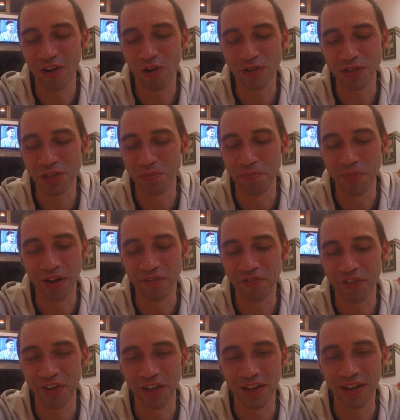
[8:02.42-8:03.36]
awesome
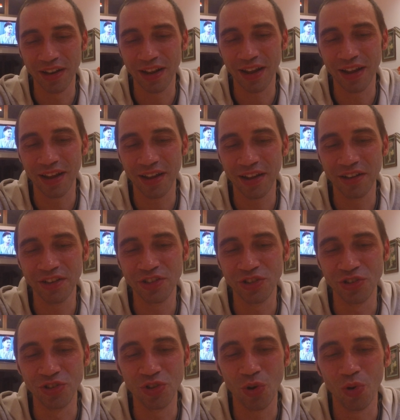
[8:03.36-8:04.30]
benefit
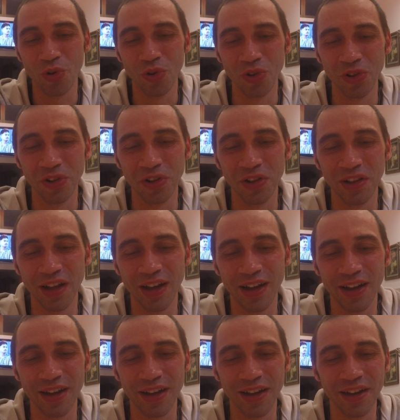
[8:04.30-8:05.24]
to total
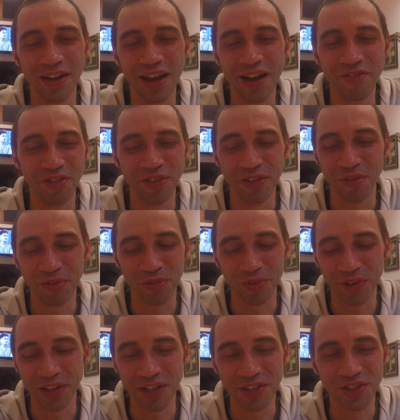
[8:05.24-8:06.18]
everything with the
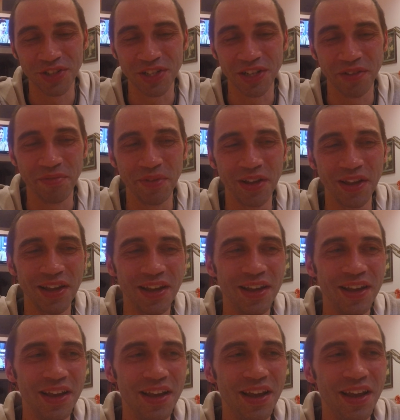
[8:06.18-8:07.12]
relationship.
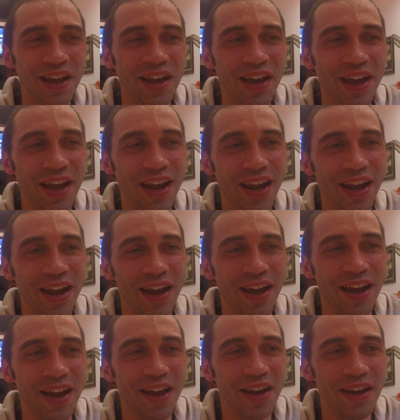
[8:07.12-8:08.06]

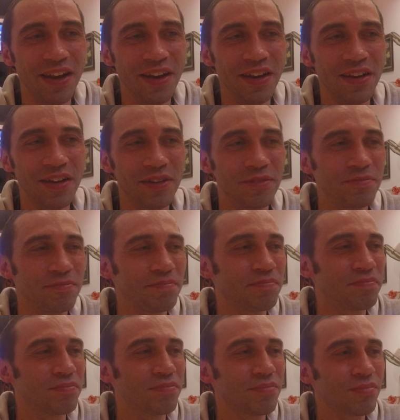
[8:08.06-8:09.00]
And
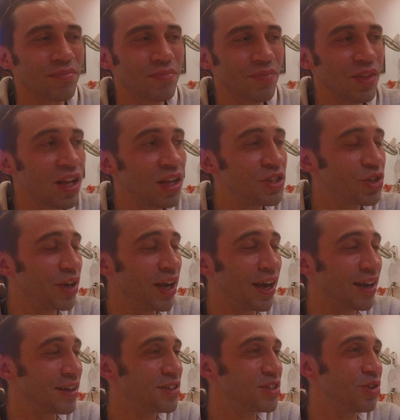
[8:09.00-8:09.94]
so
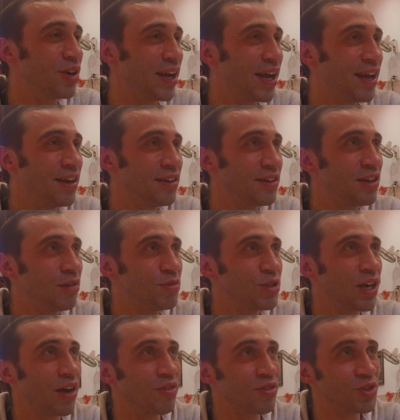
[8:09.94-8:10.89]
yeah, so again, come
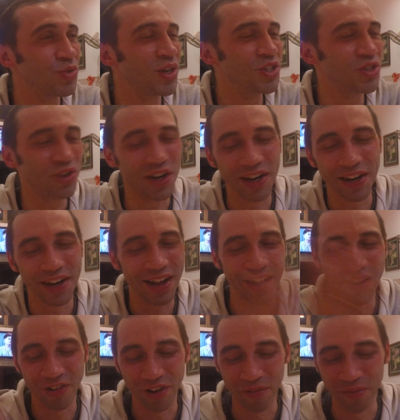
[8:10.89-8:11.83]
check out this restaurant.
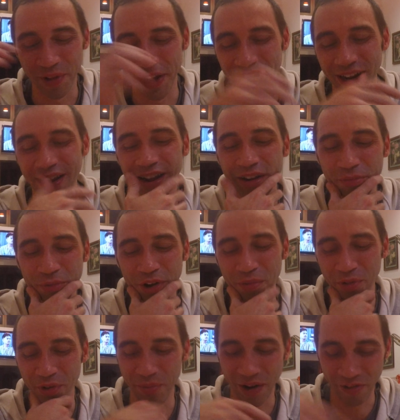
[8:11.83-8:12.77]
I don't know, I'm
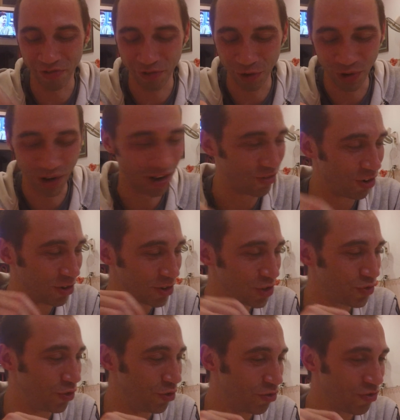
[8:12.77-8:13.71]
rambling about food. I have all
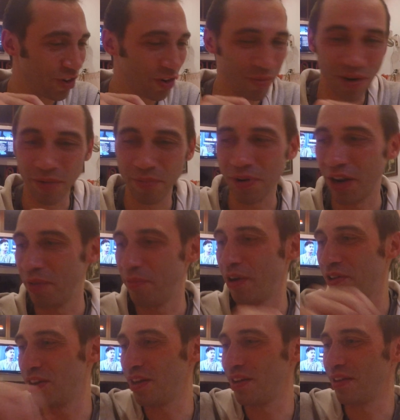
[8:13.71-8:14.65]
this food in front of me. I'm probably
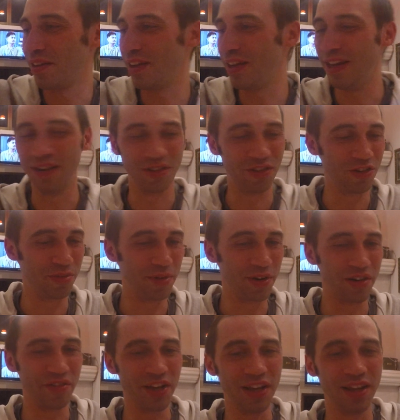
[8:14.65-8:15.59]
going to eat a little
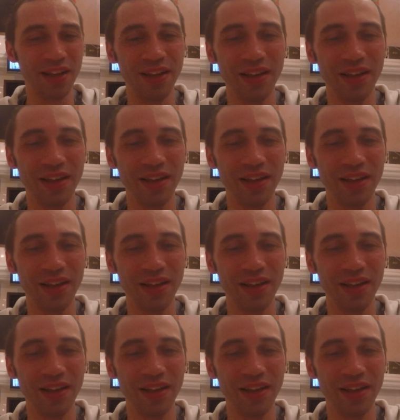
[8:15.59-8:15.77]
bit of it.